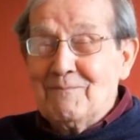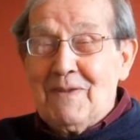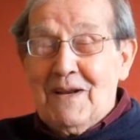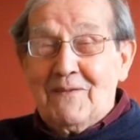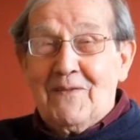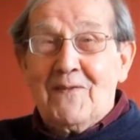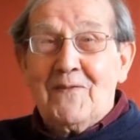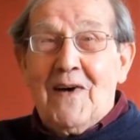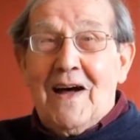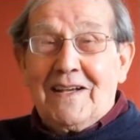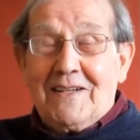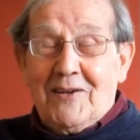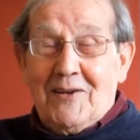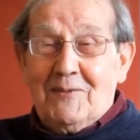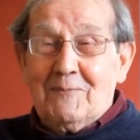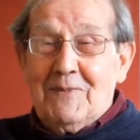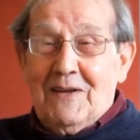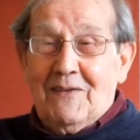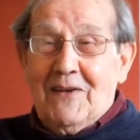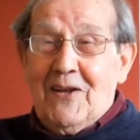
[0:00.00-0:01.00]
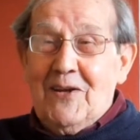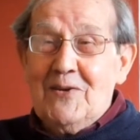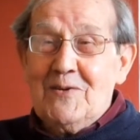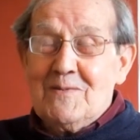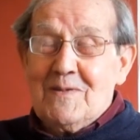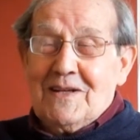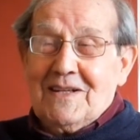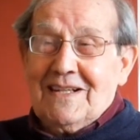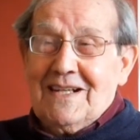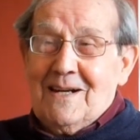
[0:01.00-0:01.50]
Bit of fun, a bit of
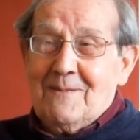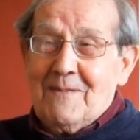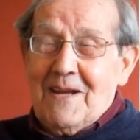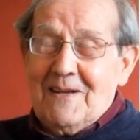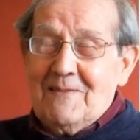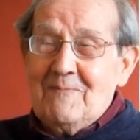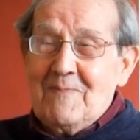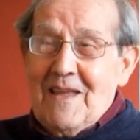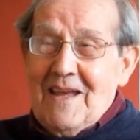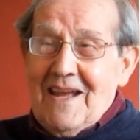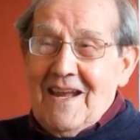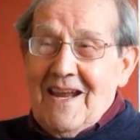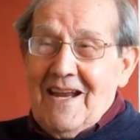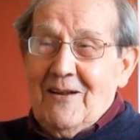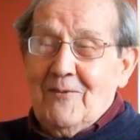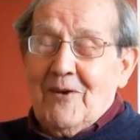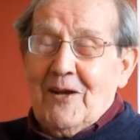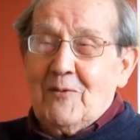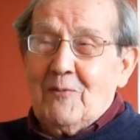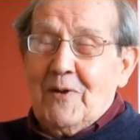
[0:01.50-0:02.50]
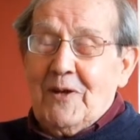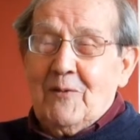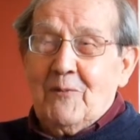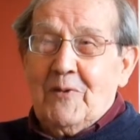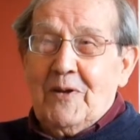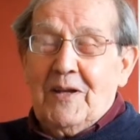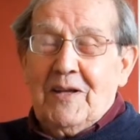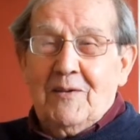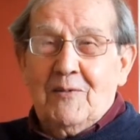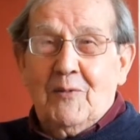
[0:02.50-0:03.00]
humour come in. Anyway,
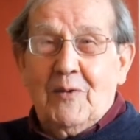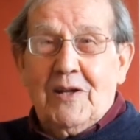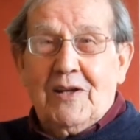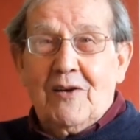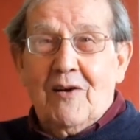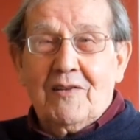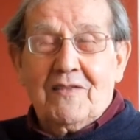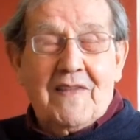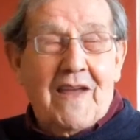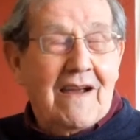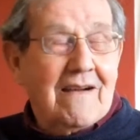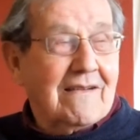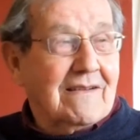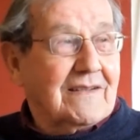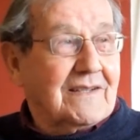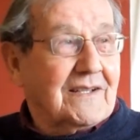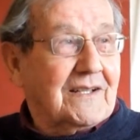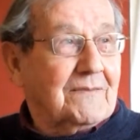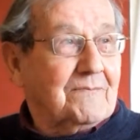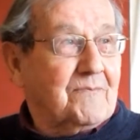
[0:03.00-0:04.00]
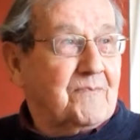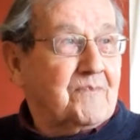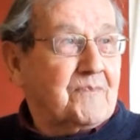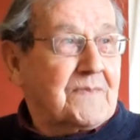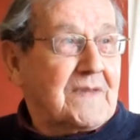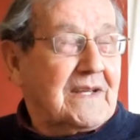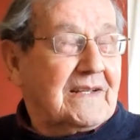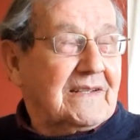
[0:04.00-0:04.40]
we got there and